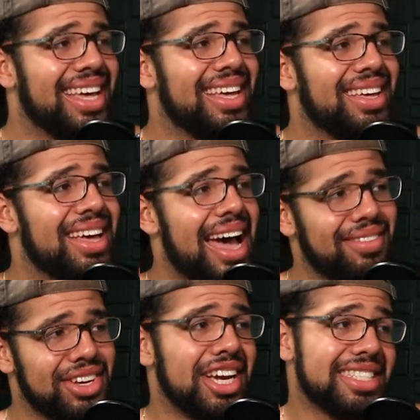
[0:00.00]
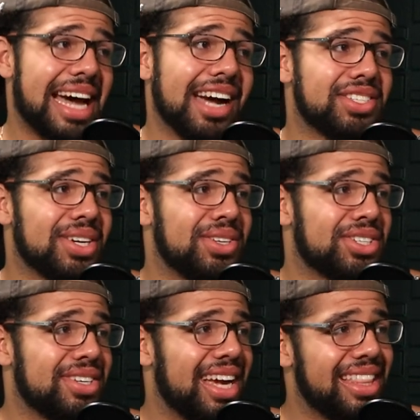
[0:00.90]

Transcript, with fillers: Yeah, after his eye surgery,